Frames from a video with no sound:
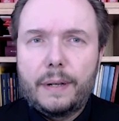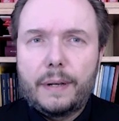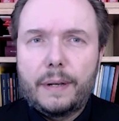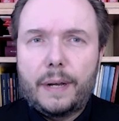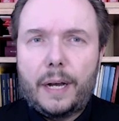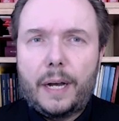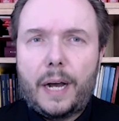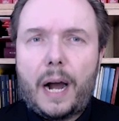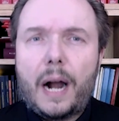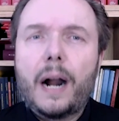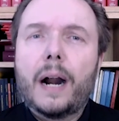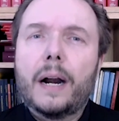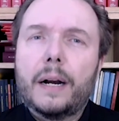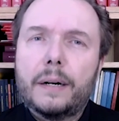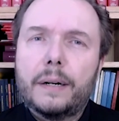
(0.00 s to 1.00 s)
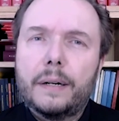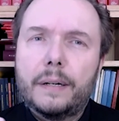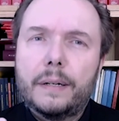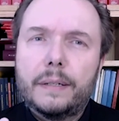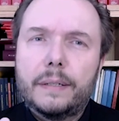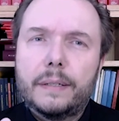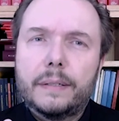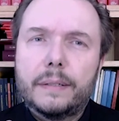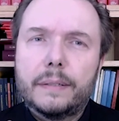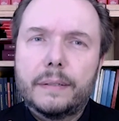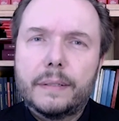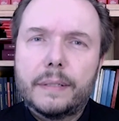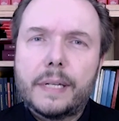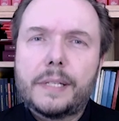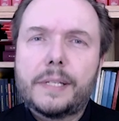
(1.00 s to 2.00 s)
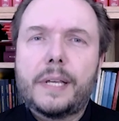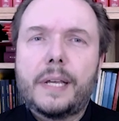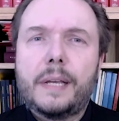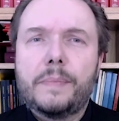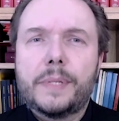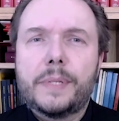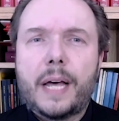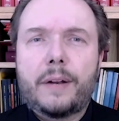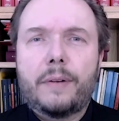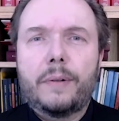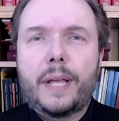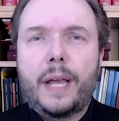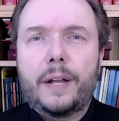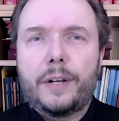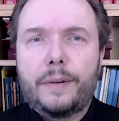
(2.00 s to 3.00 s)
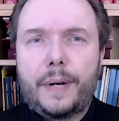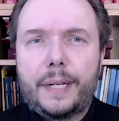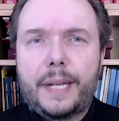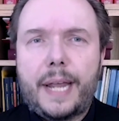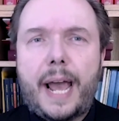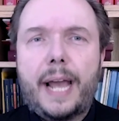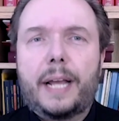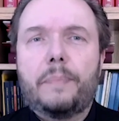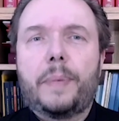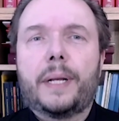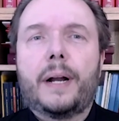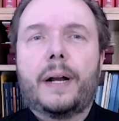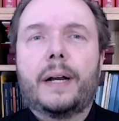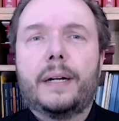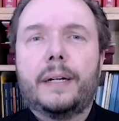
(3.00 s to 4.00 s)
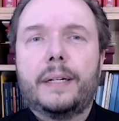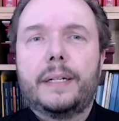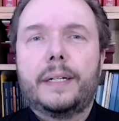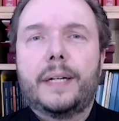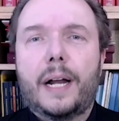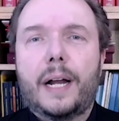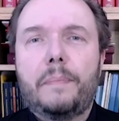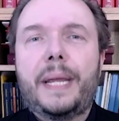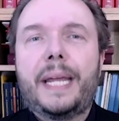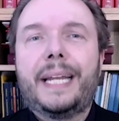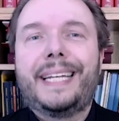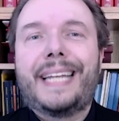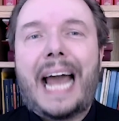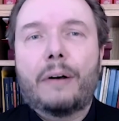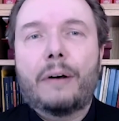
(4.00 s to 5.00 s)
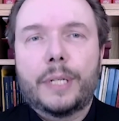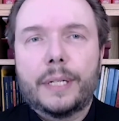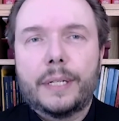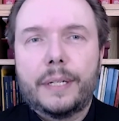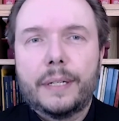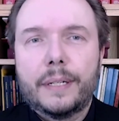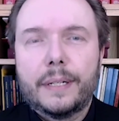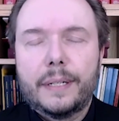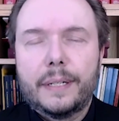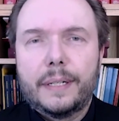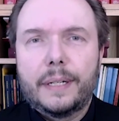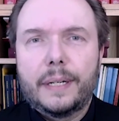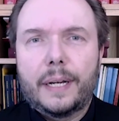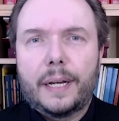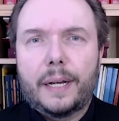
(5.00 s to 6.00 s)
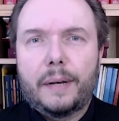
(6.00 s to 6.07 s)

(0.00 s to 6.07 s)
uh, are, it seems, not only under attack but are are being doubted uh,